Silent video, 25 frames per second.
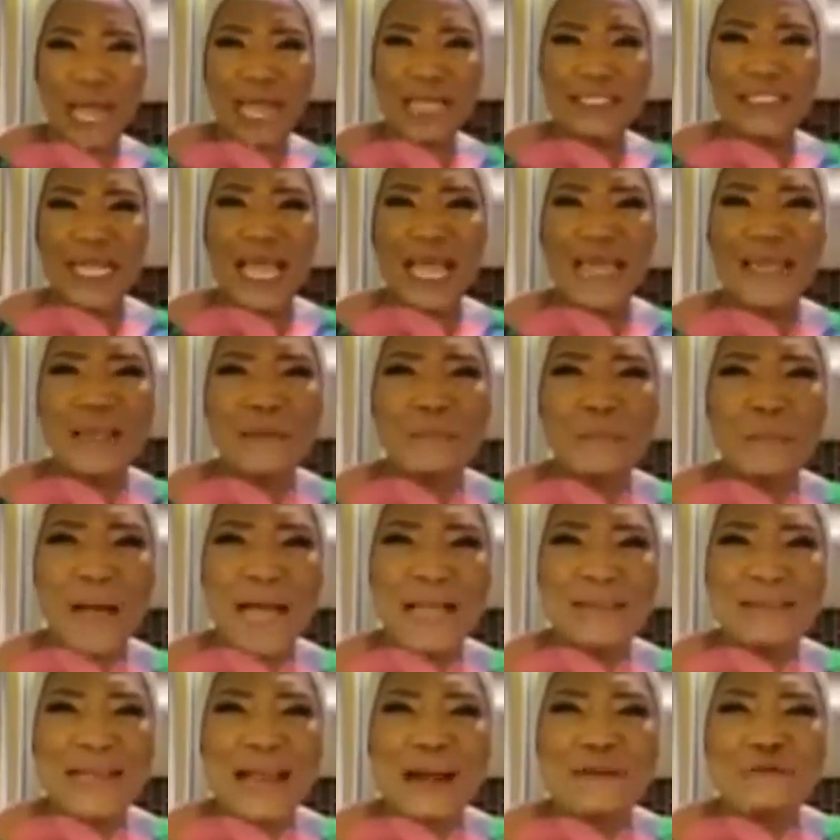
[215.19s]
And any
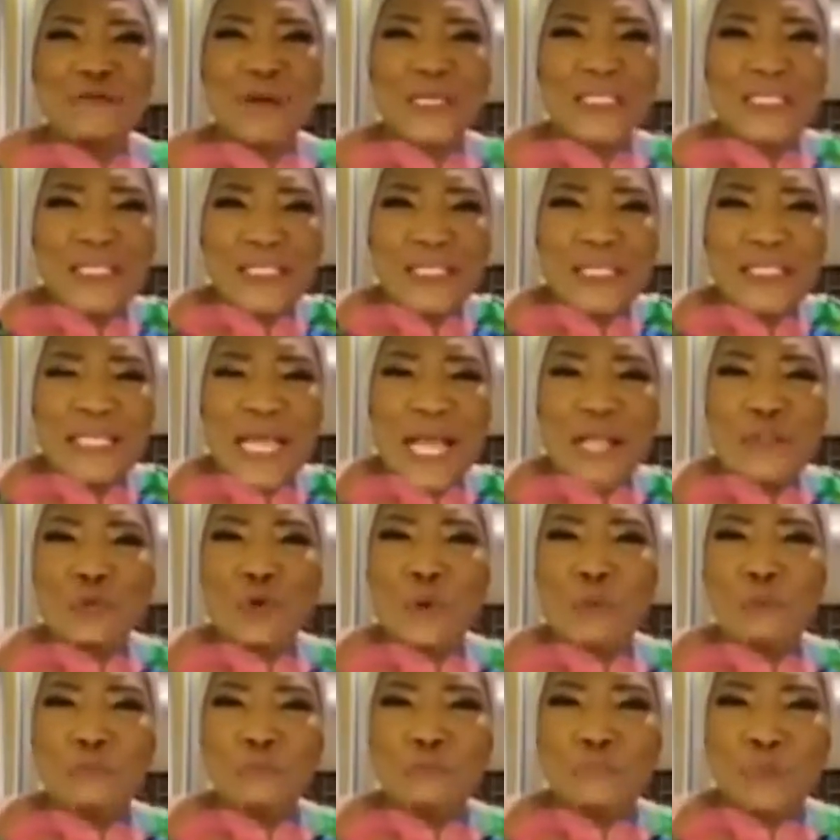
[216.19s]
man that raises his
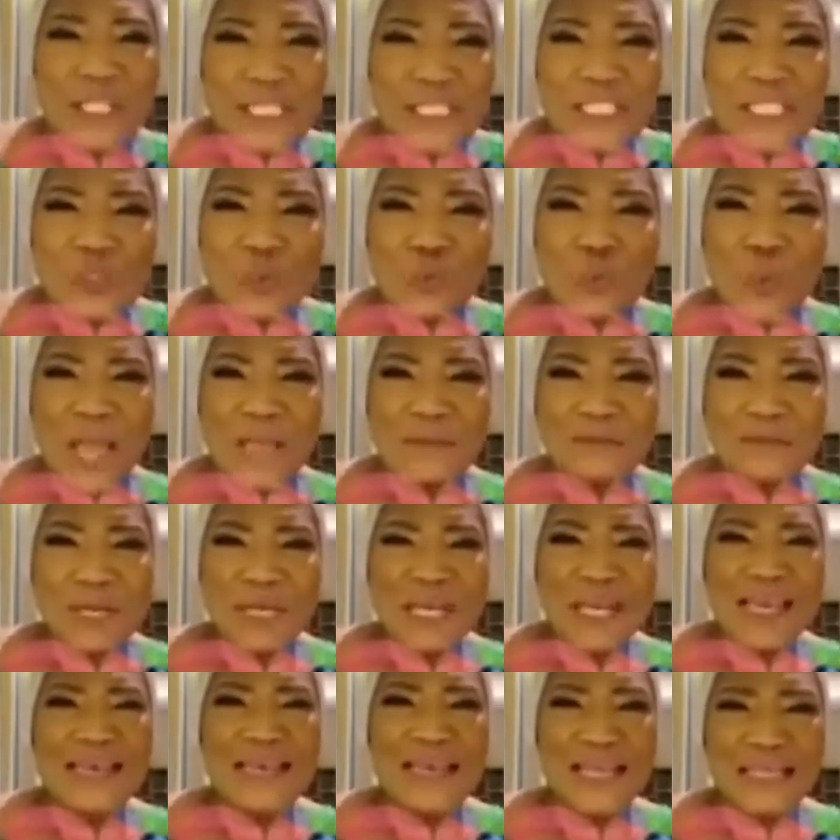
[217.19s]
hand to beat his
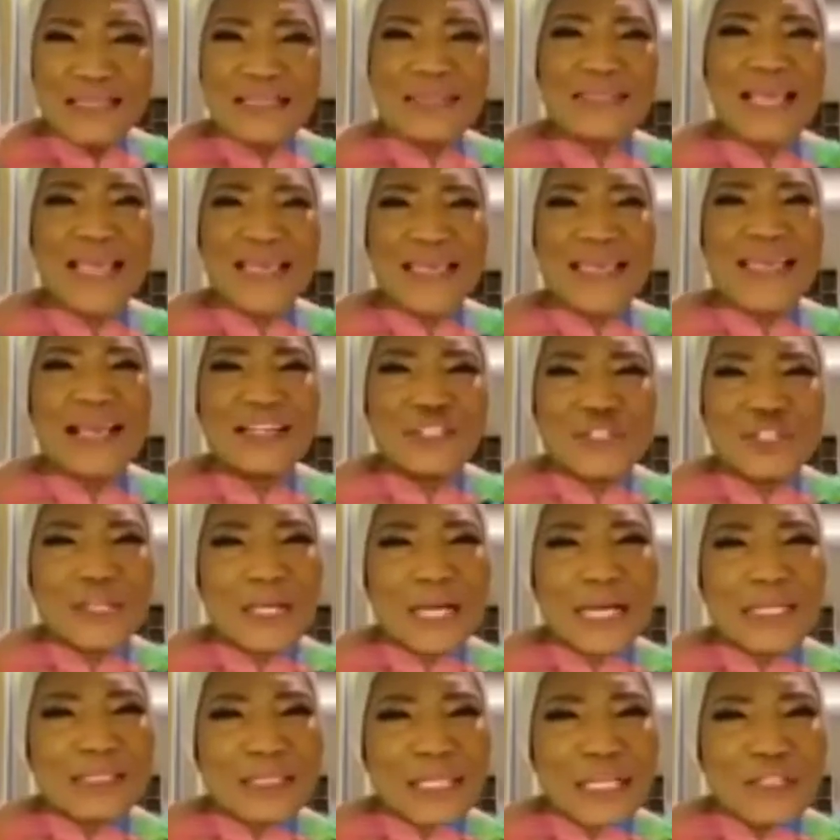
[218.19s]
wife needs
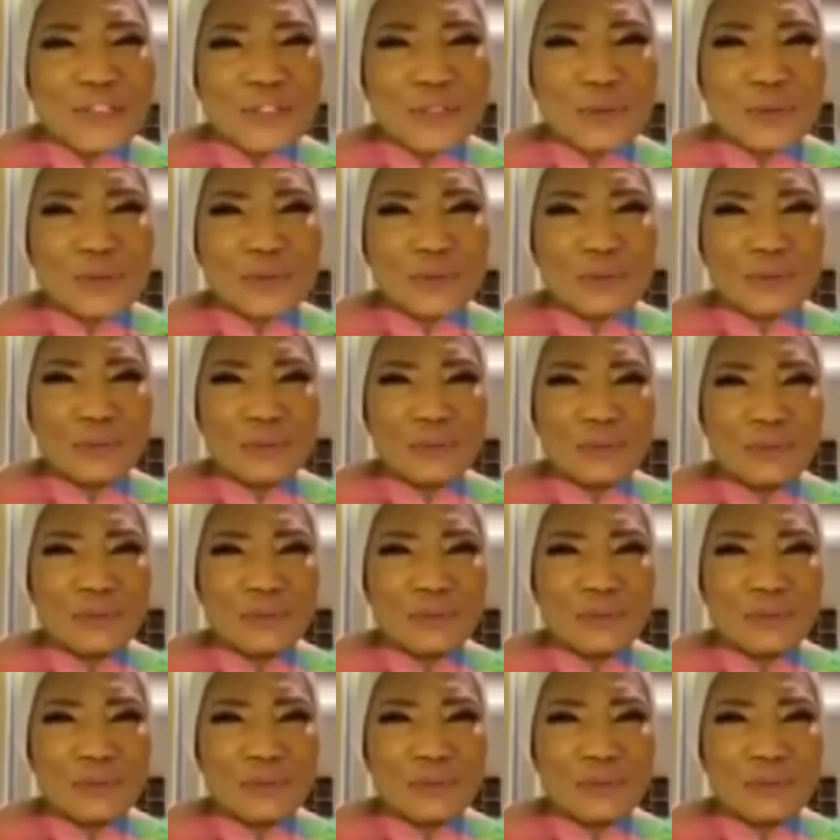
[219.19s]
psychiatric attention.